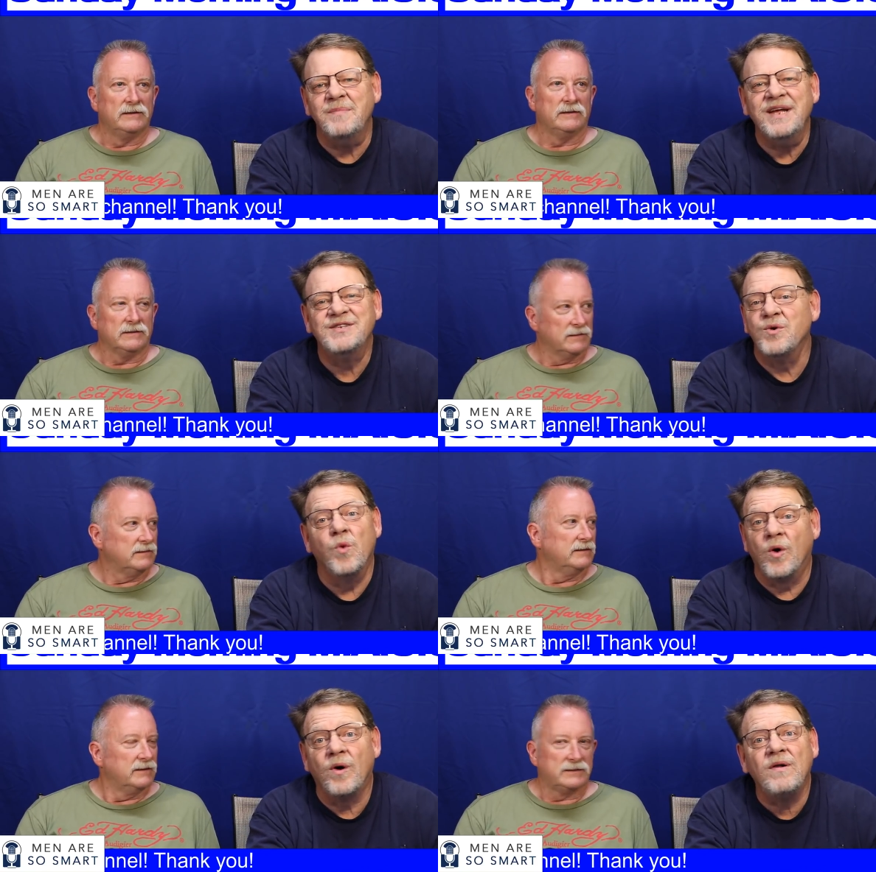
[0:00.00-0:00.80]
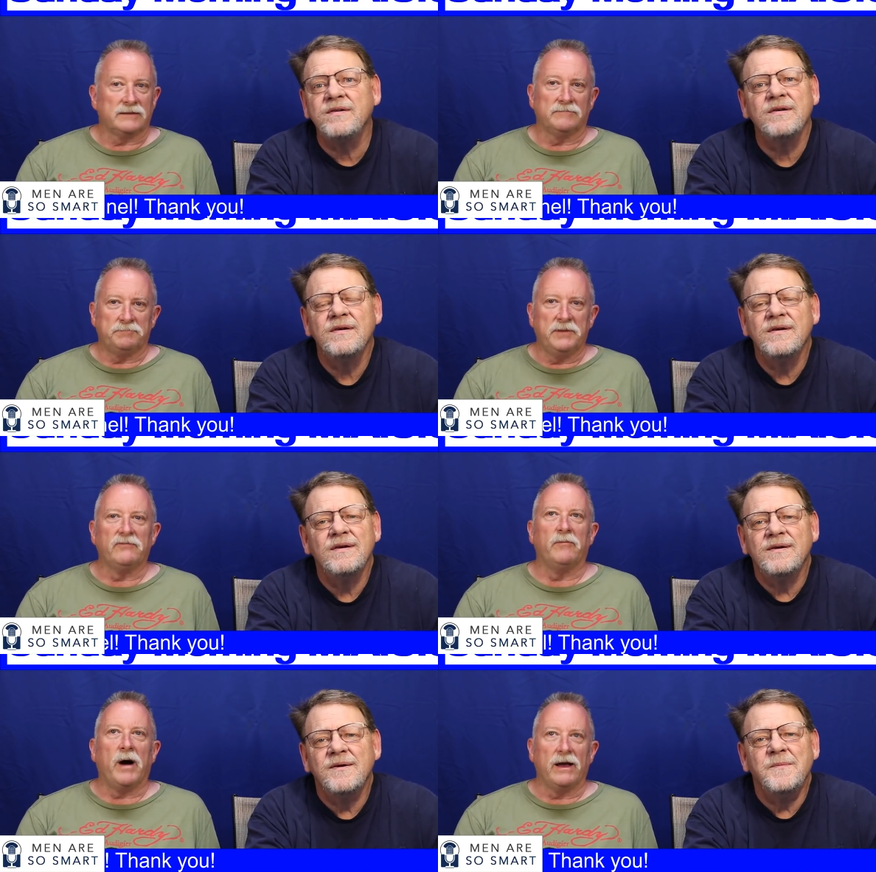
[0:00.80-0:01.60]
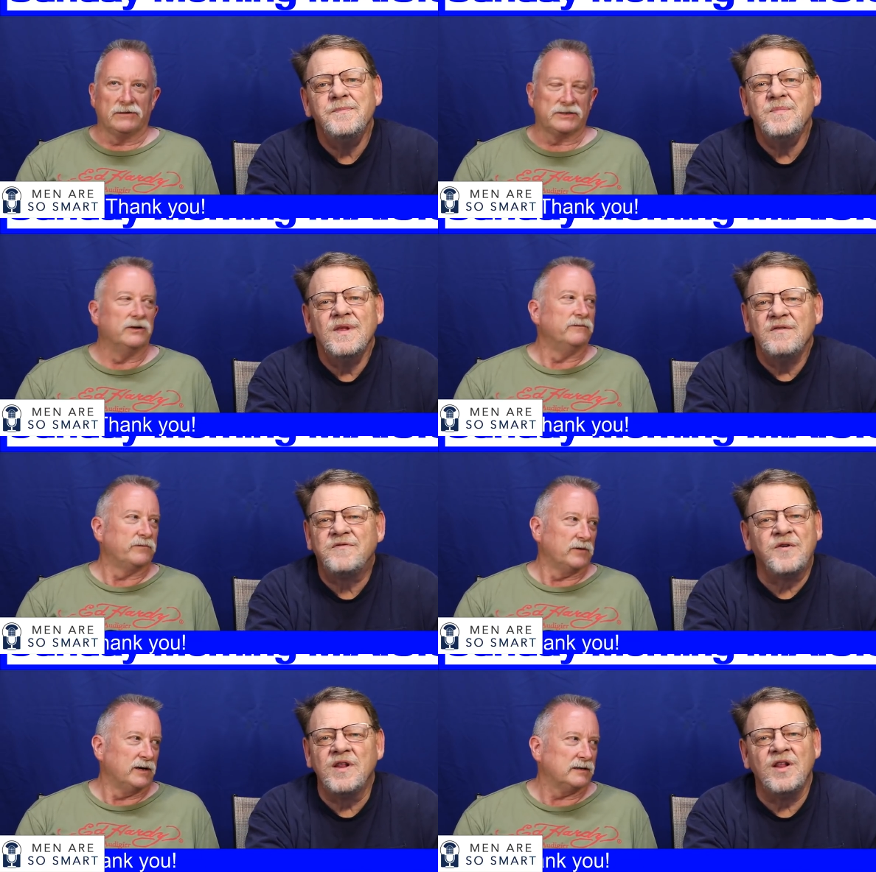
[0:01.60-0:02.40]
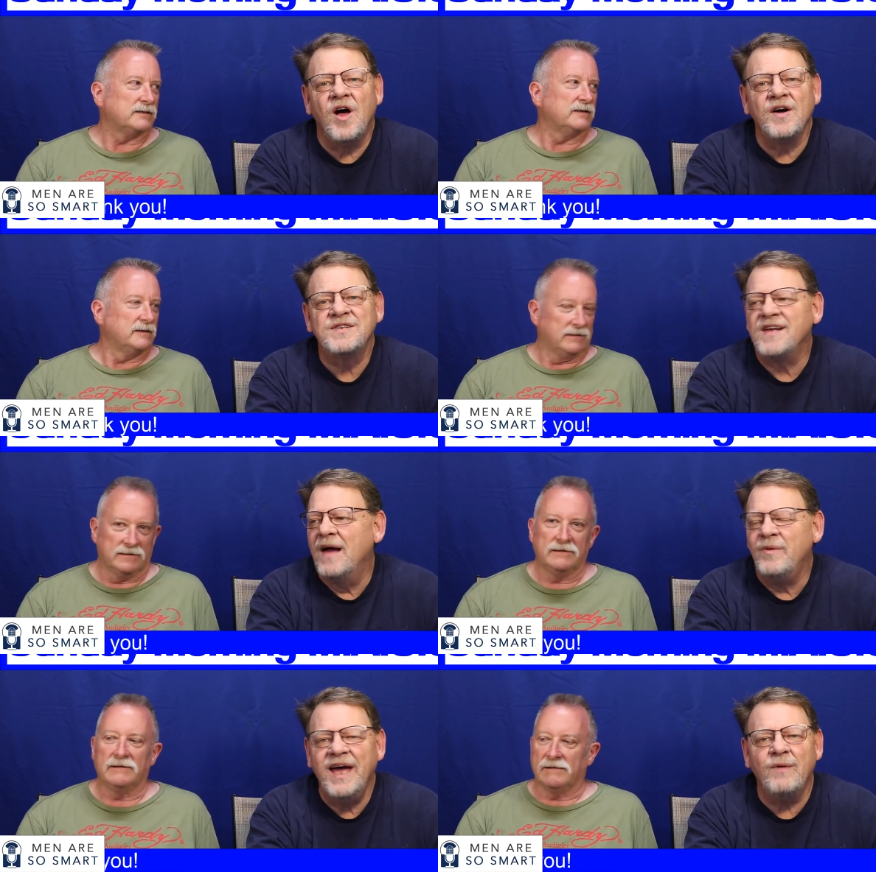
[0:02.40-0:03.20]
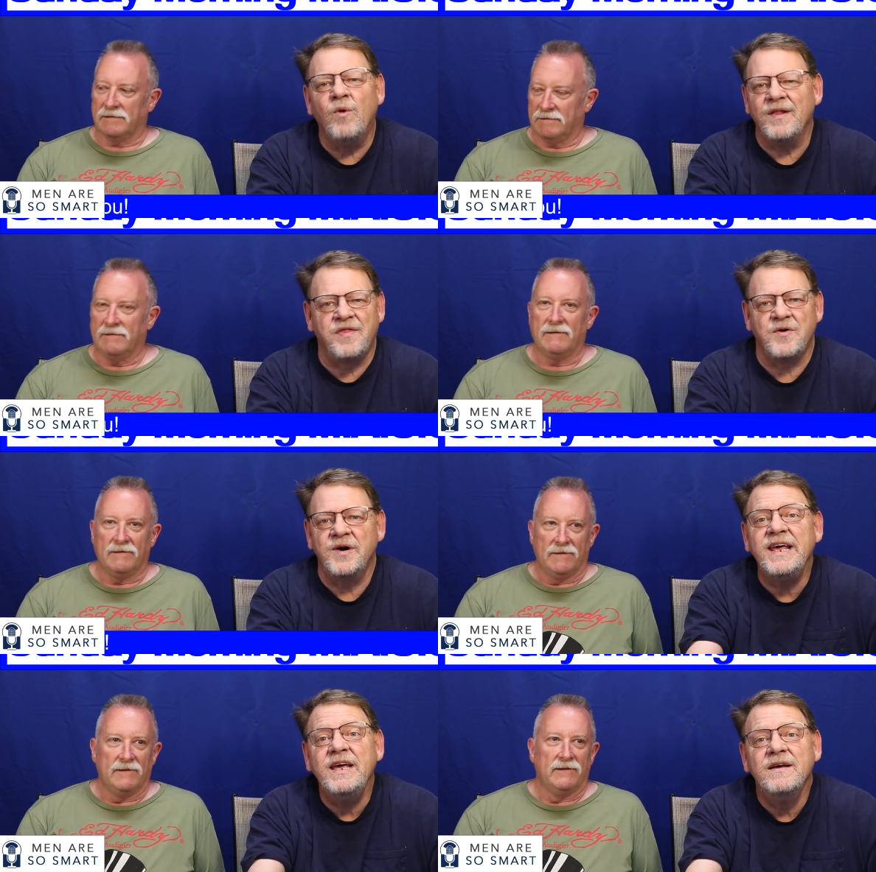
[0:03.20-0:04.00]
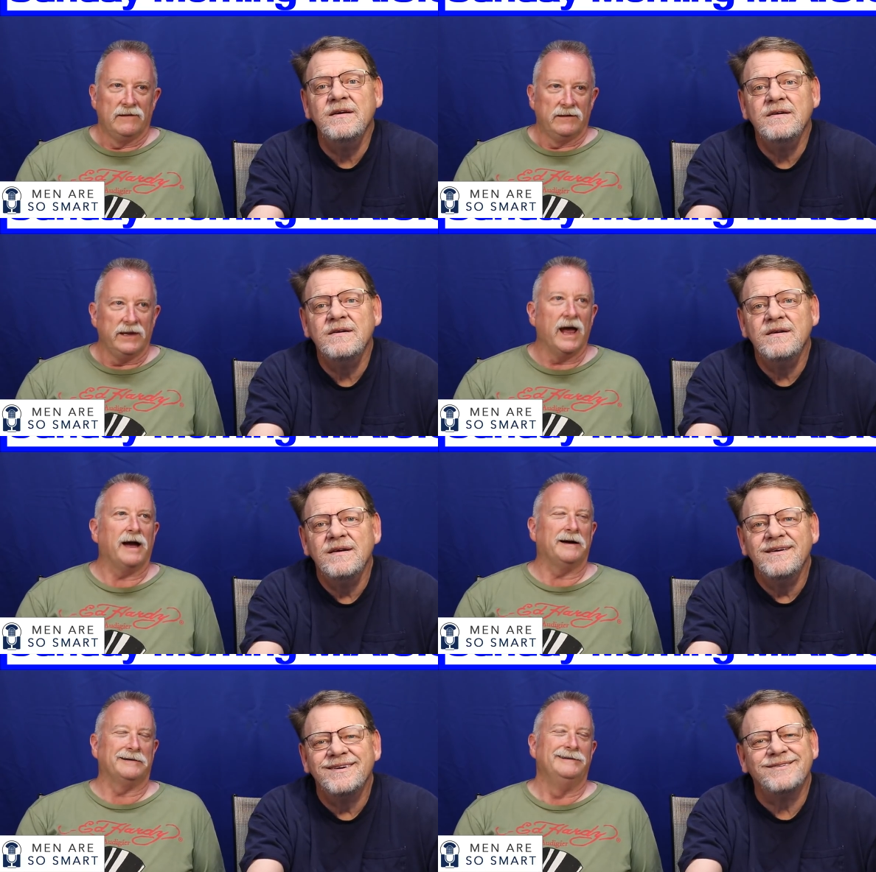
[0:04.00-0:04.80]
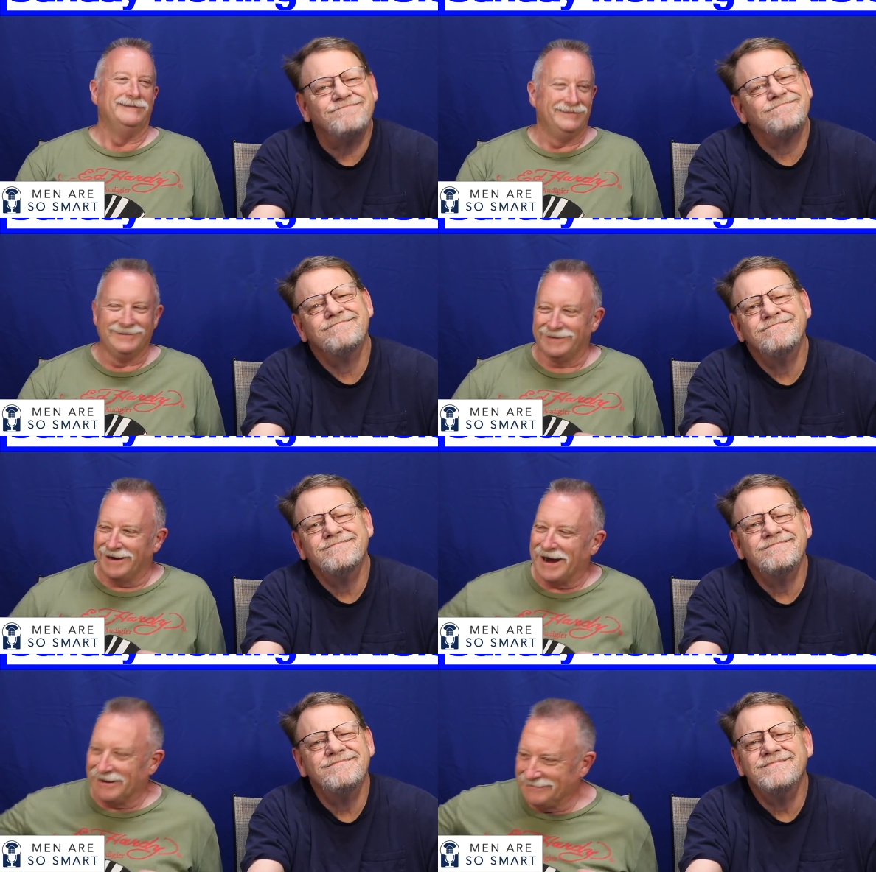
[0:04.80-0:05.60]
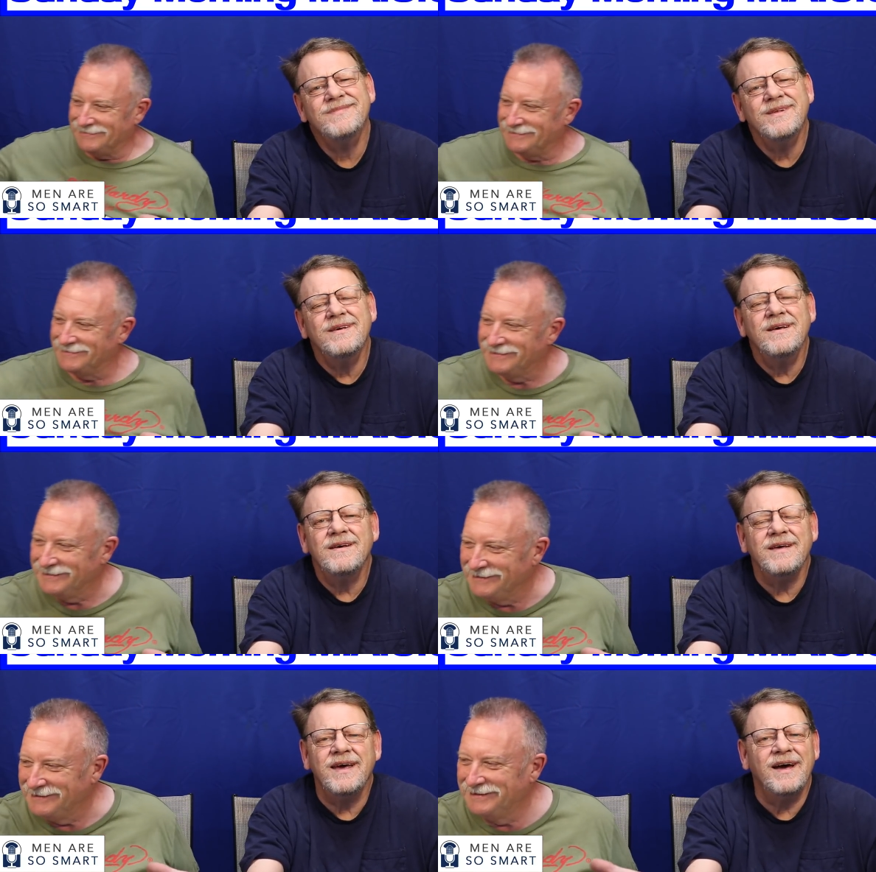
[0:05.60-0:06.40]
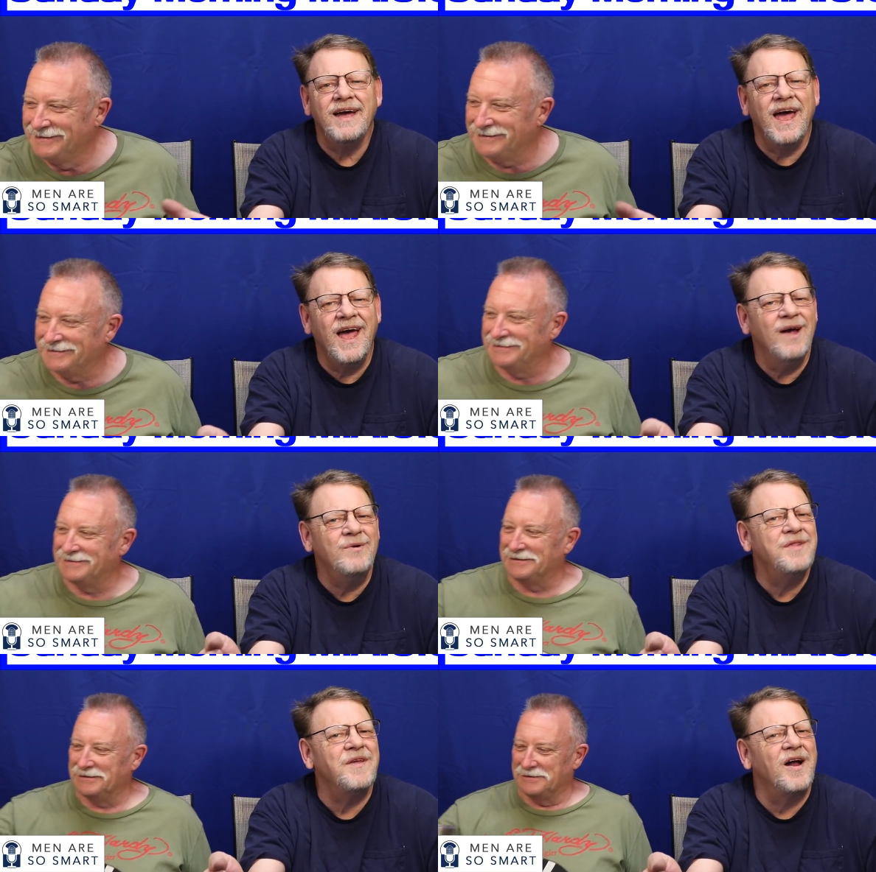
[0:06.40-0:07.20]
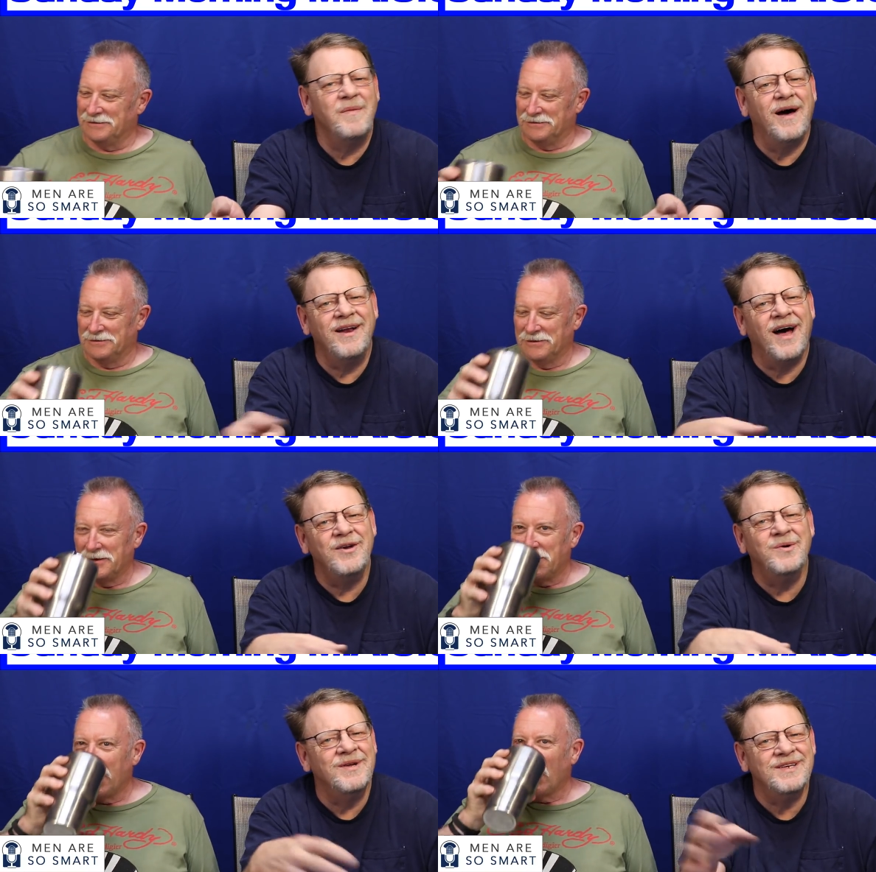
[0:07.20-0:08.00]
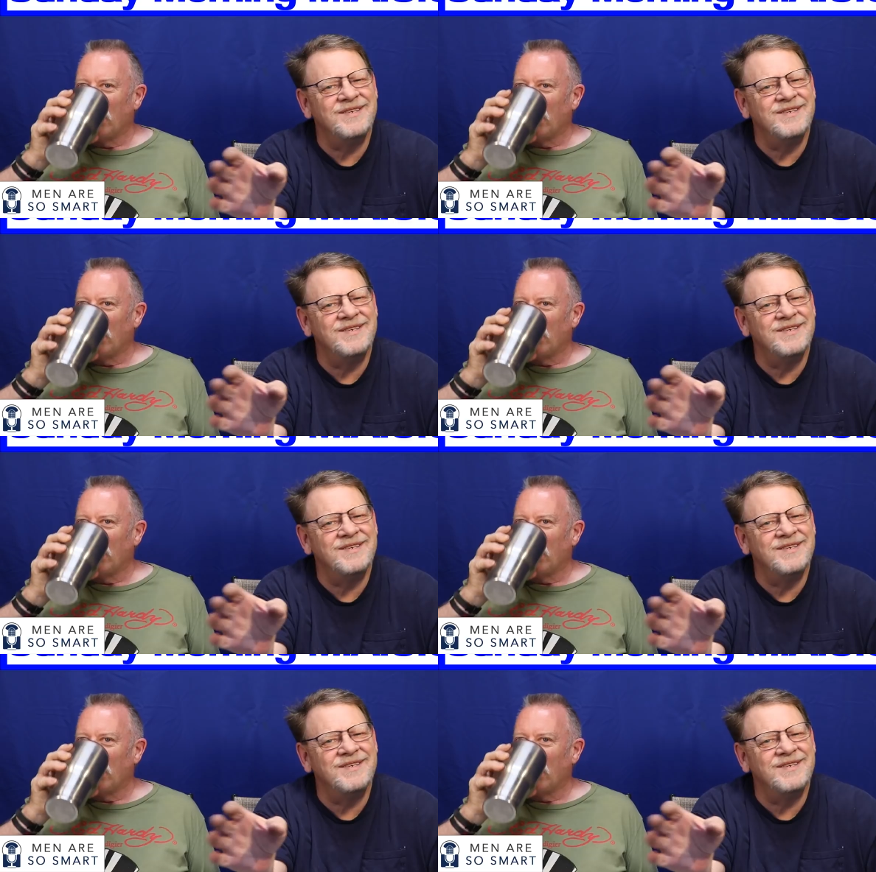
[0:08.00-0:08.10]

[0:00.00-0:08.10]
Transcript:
Speaker 1: it means the world.
Speaker 2: It's a bit of a milestone
Speaker 1: for us. The longest time, we had, what, 30?
Speaker 2: Yeah. Yeah.
Speaker 1: Yeah, and we thought about not doing